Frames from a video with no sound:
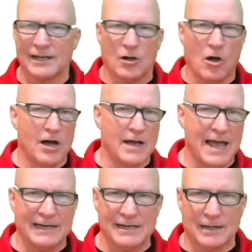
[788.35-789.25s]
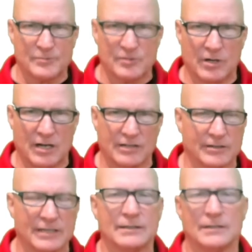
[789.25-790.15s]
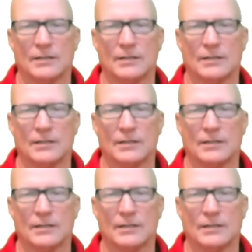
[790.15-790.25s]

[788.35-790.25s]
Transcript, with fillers: it, all adding up to 100%